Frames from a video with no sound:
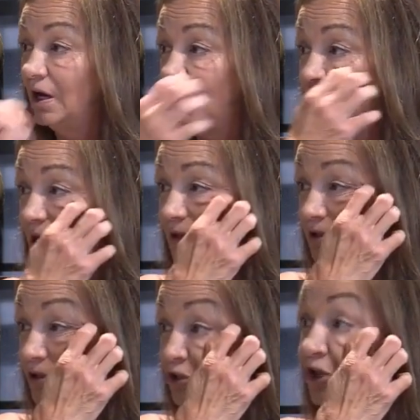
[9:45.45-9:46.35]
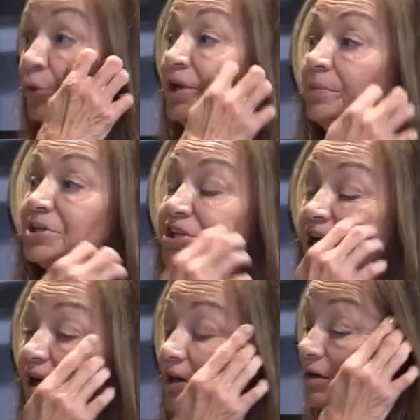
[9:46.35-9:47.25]
Joe
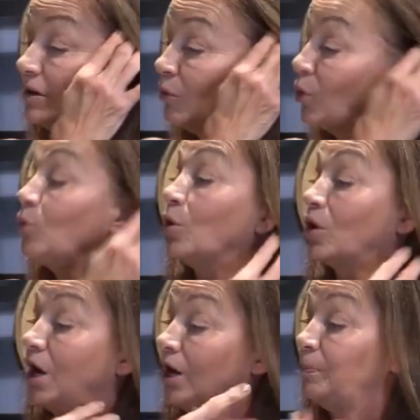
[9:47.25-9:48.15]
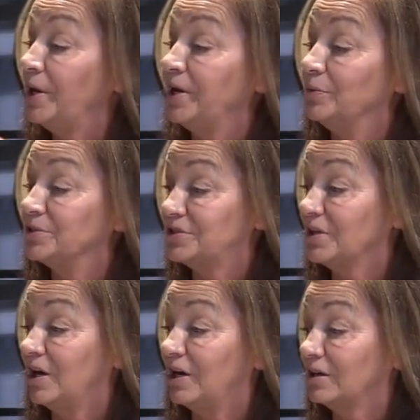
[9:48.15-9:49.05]
Nemechek, well, Kyle Petty was
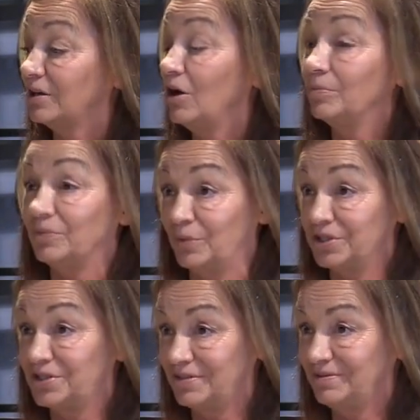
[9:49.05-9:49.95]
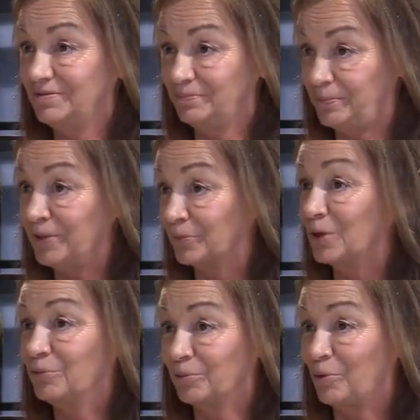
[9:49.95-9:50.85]
pit
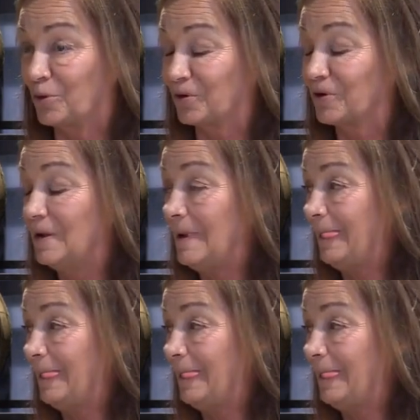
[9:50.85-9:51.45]
road reporter.